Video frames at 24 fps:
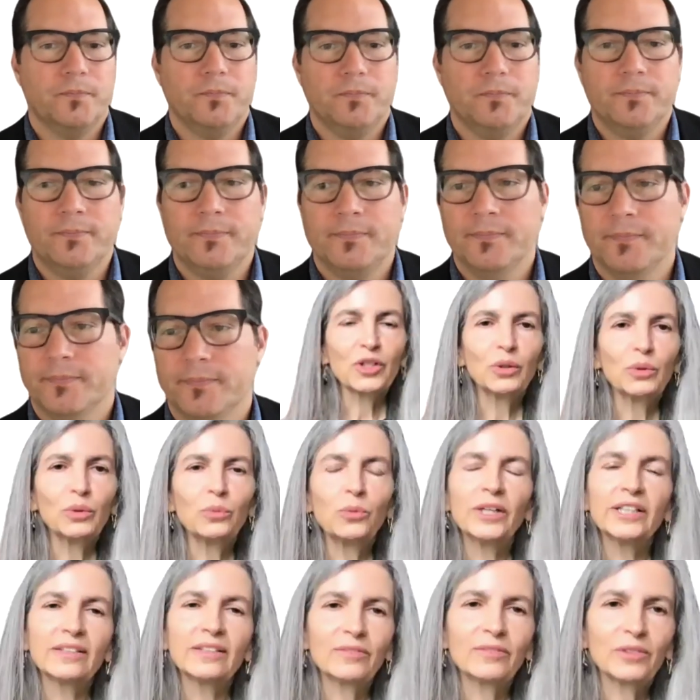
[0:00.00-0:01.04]
So
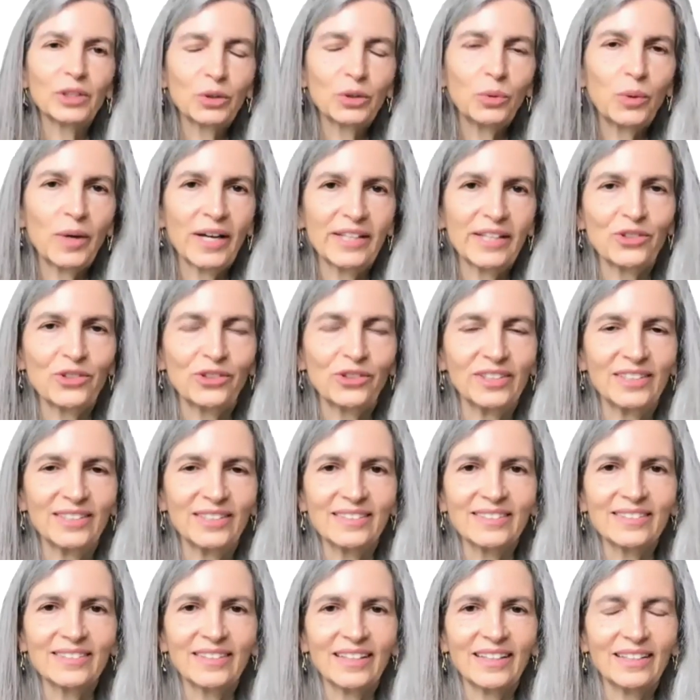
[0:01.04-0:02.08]
one of the
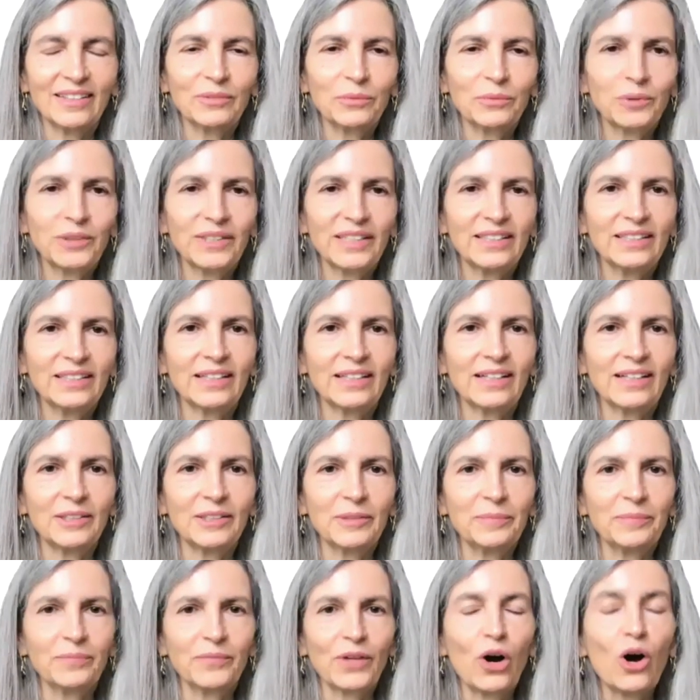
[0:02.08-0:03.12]
questions that we
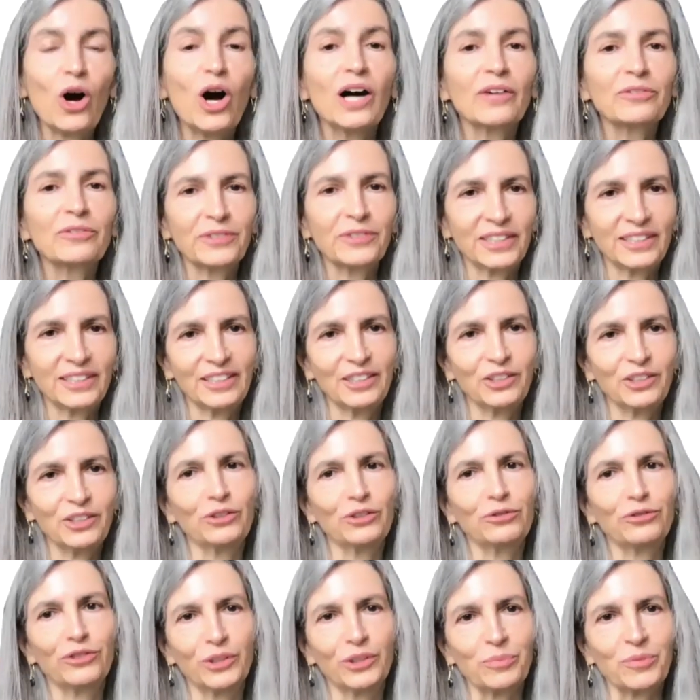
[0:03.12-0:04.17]
often hear
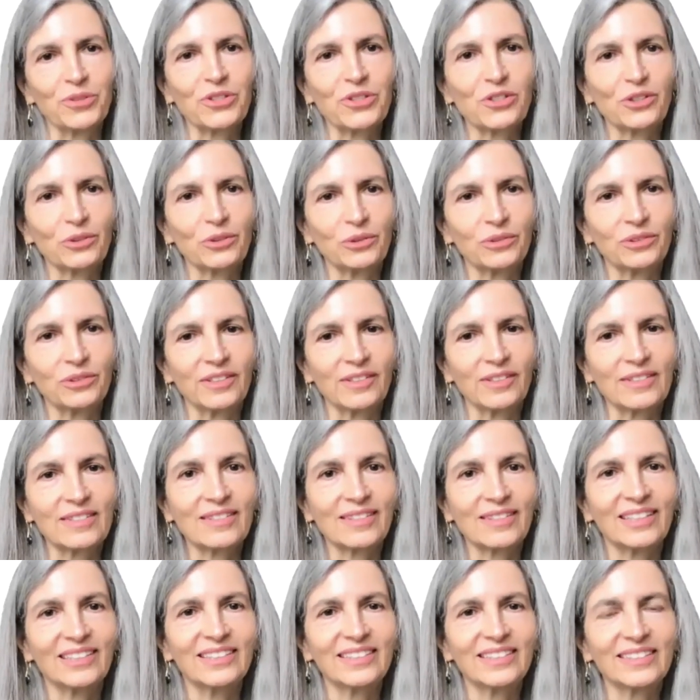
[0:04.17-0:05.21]
from students
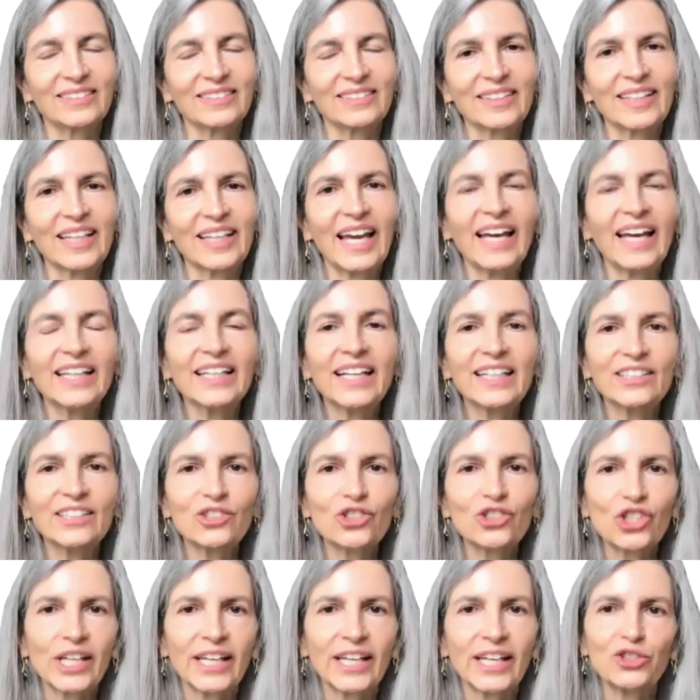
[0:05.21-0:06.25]
is, can I
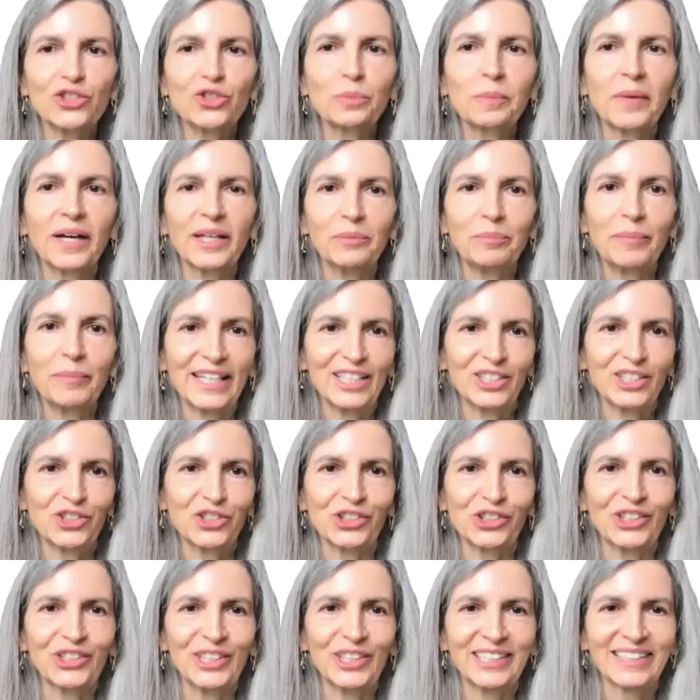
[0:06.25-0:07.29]
change my
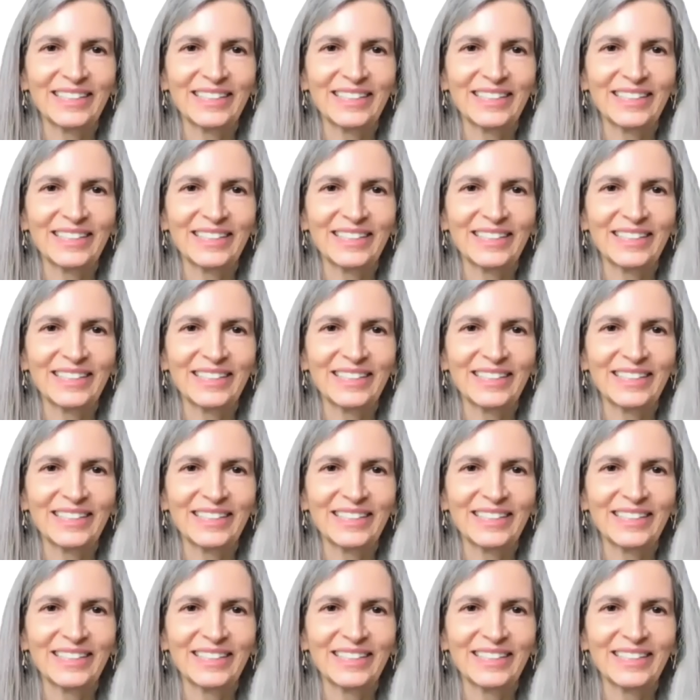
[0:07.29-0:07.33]
major?